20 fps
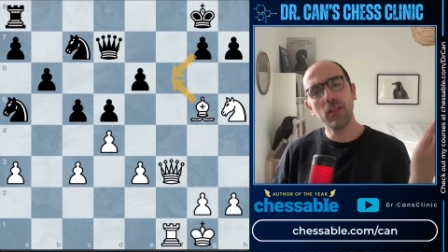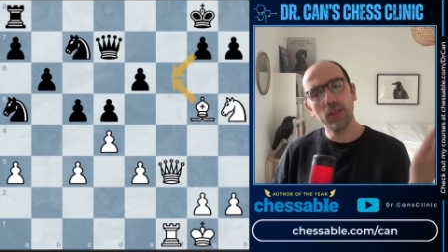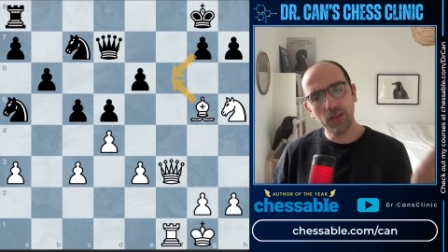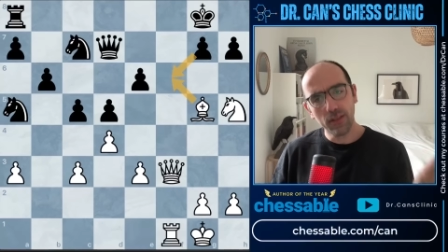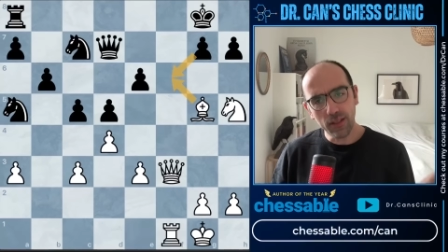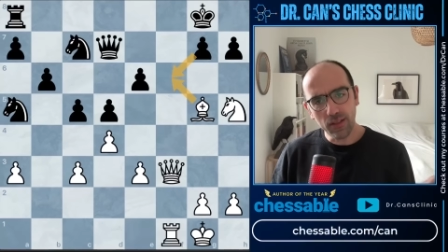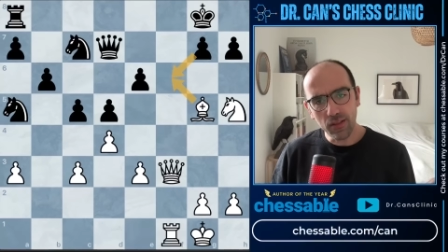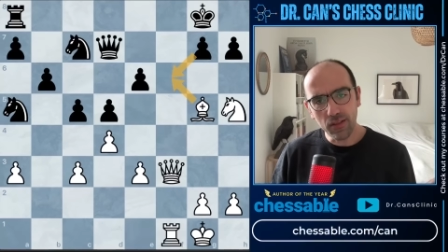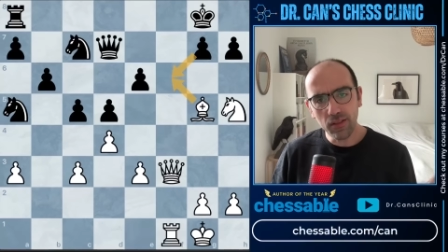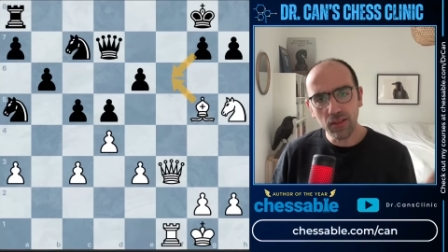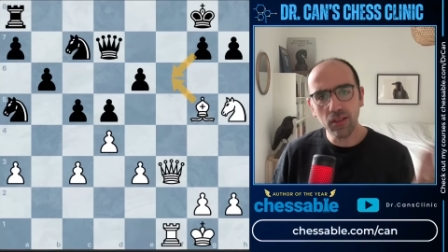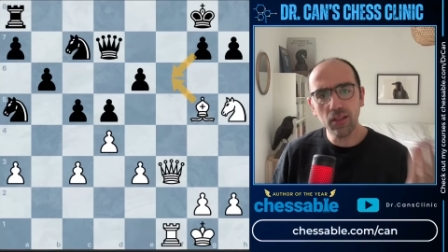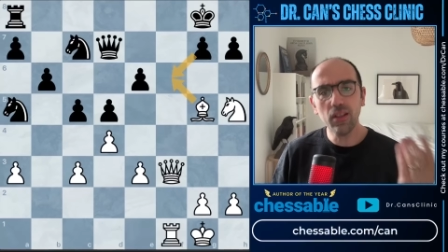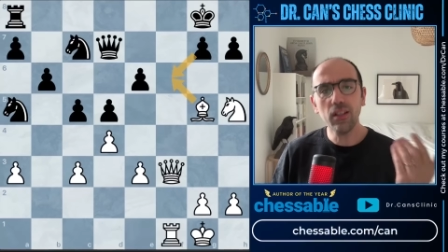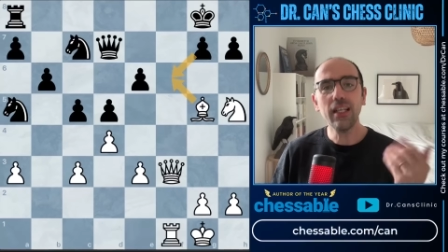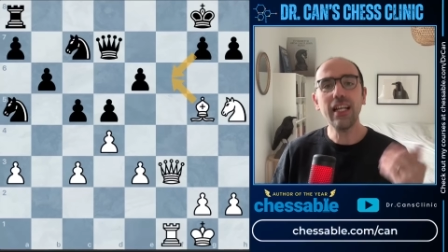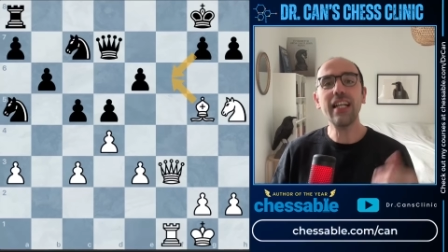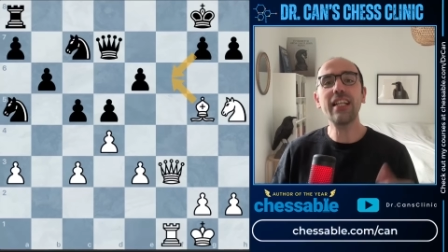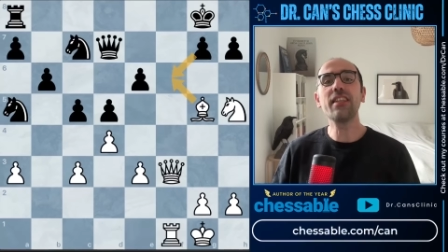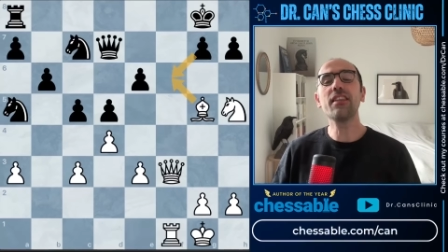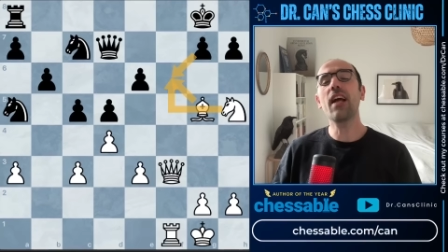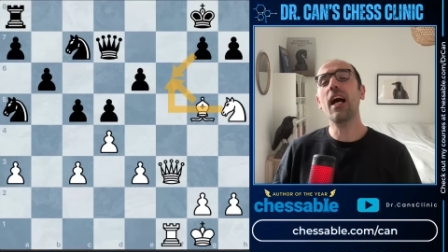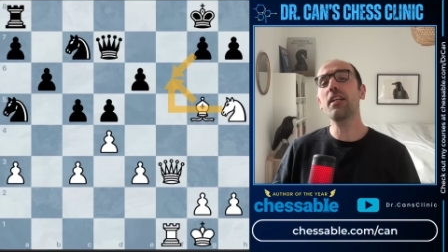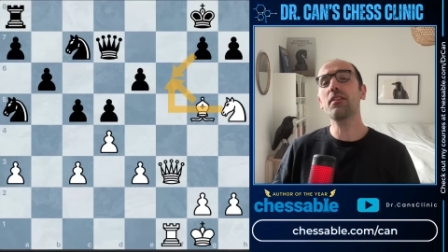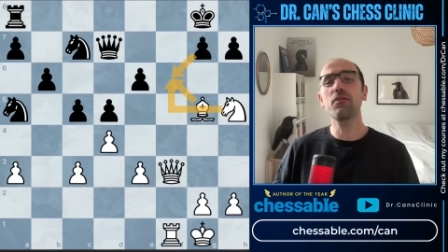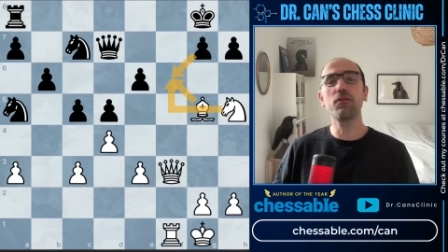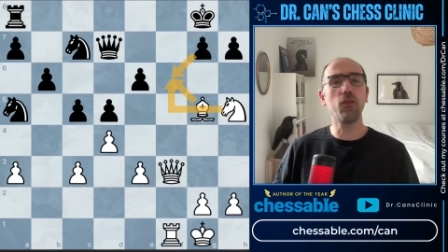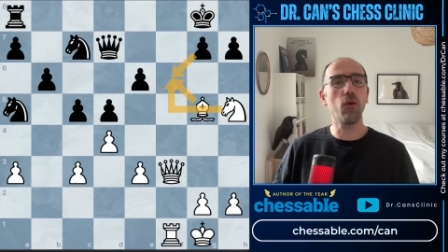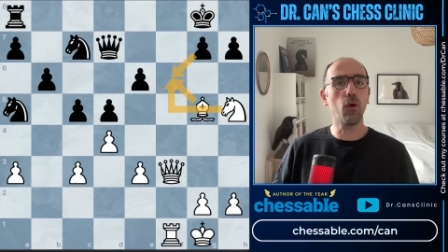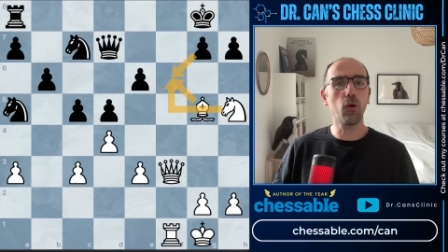there is still a knight
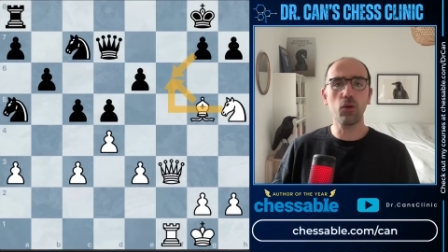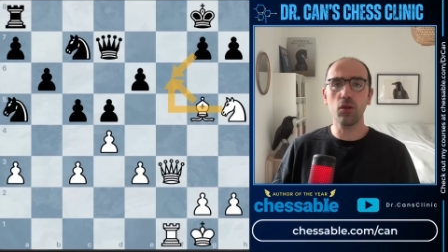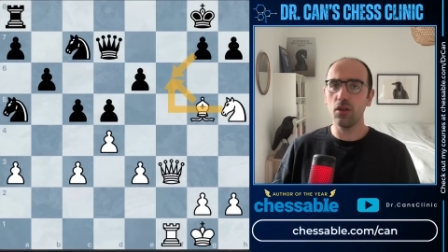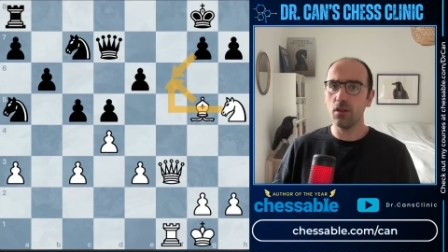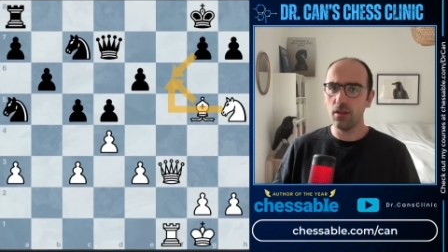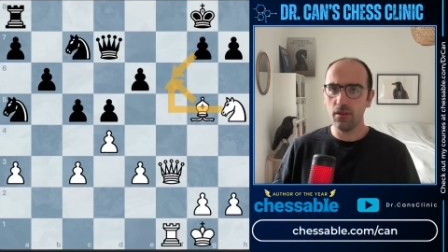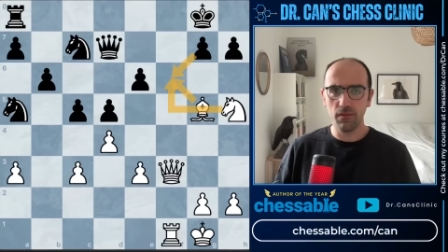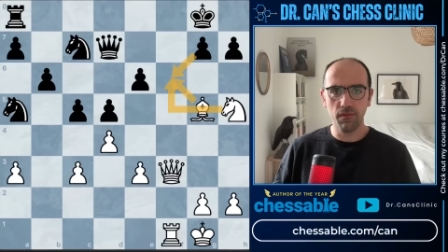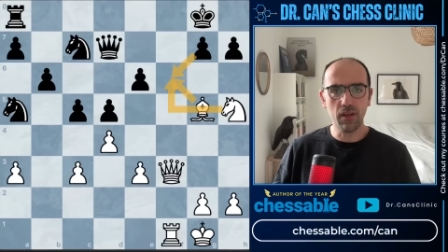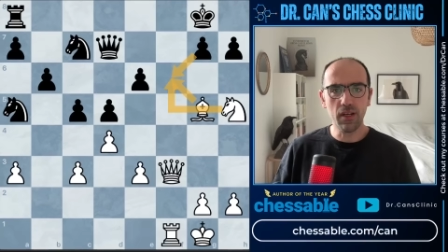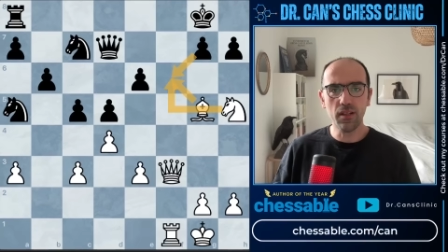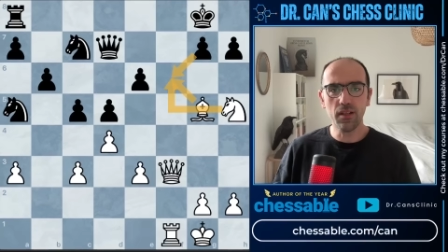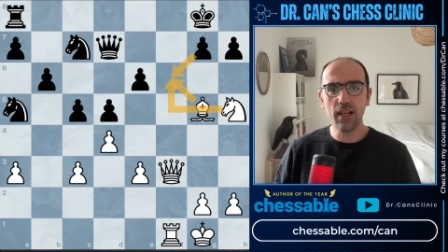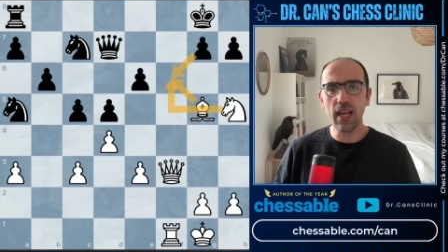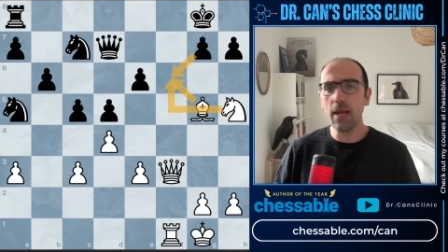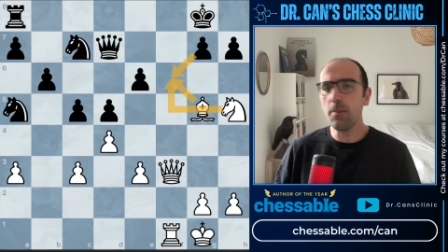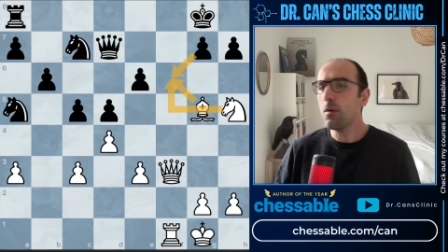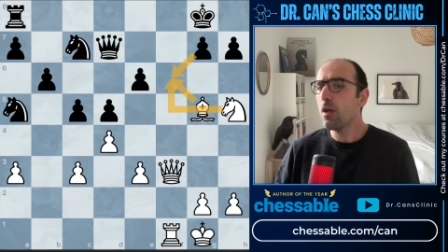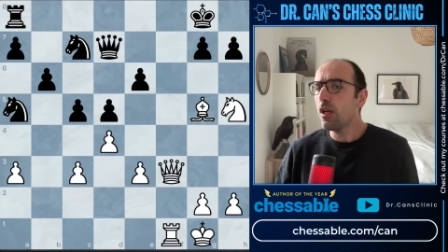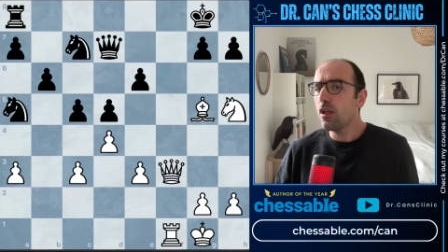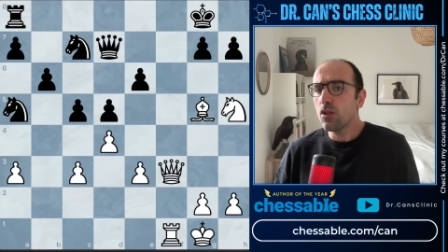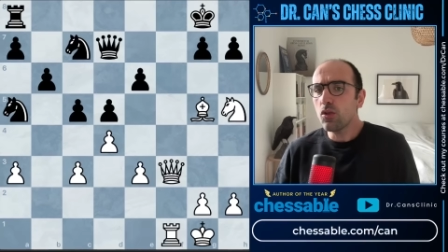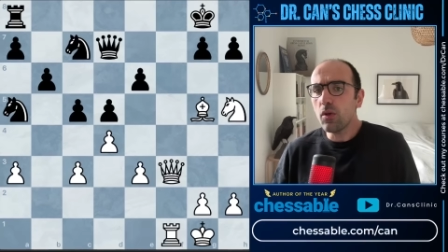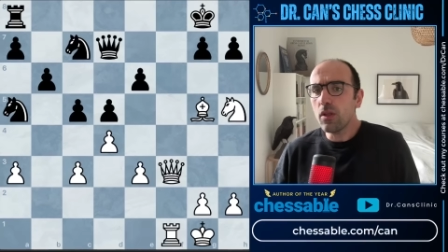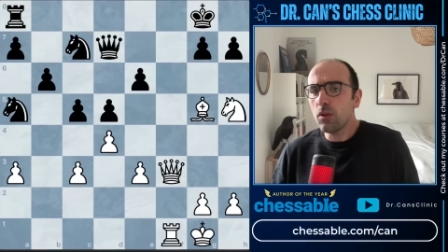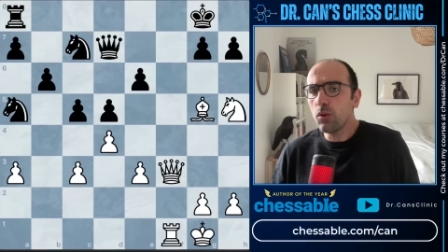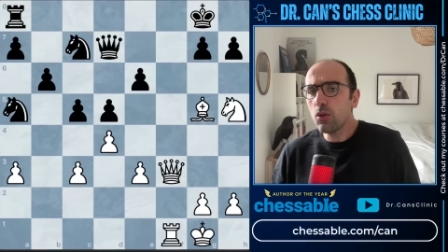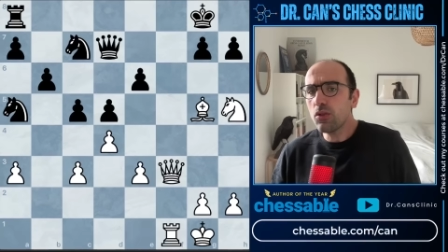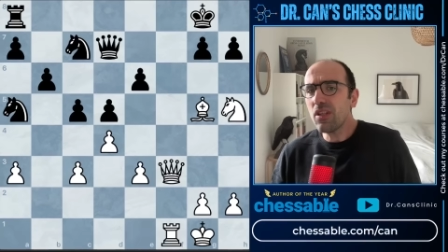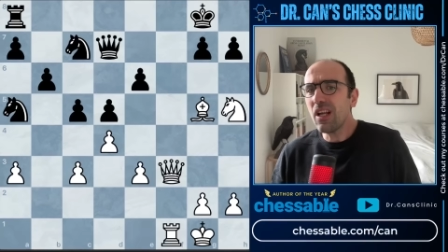fork winning the game. So it
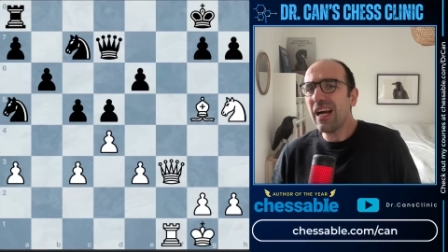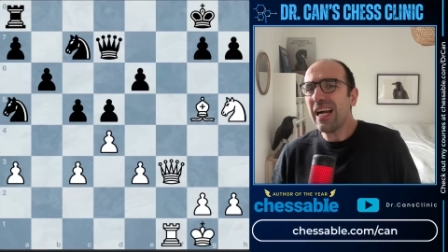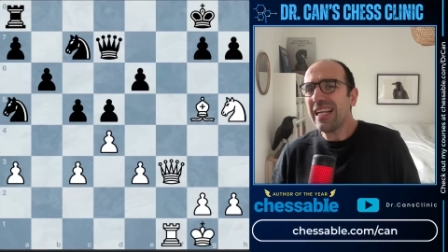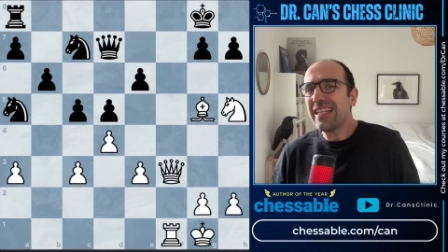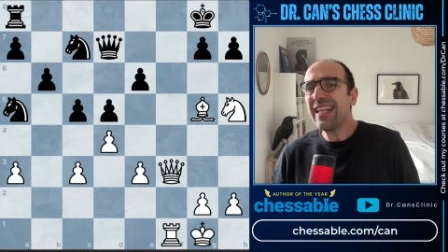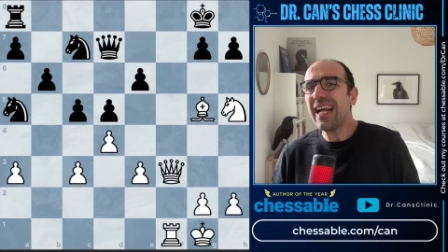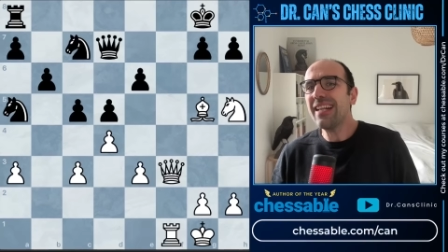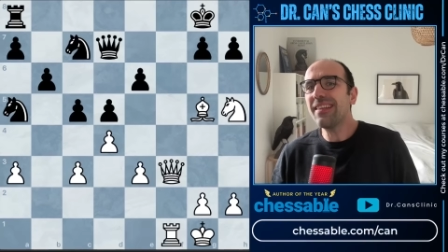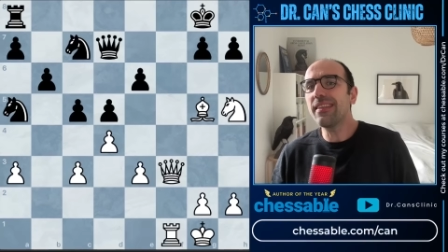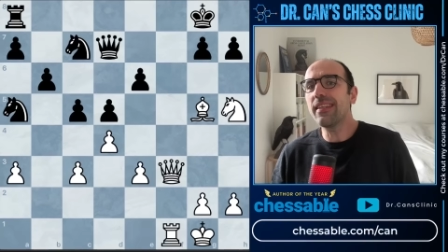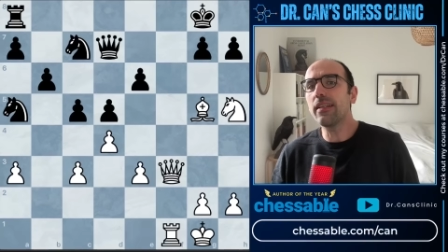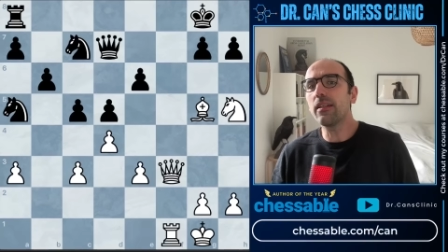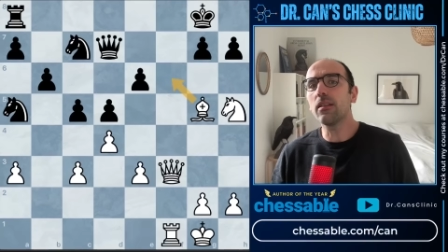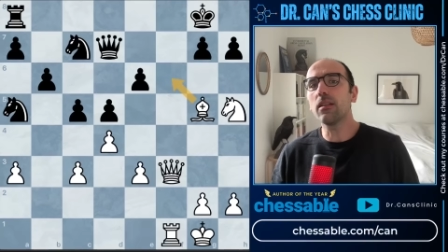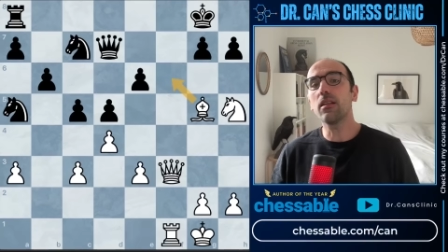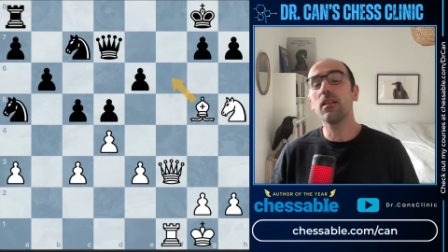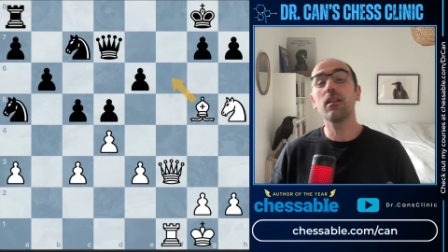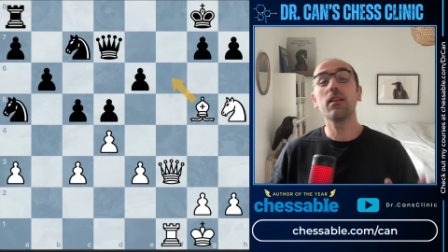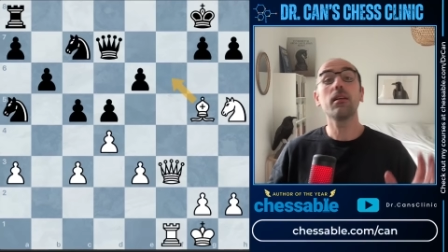looks identical.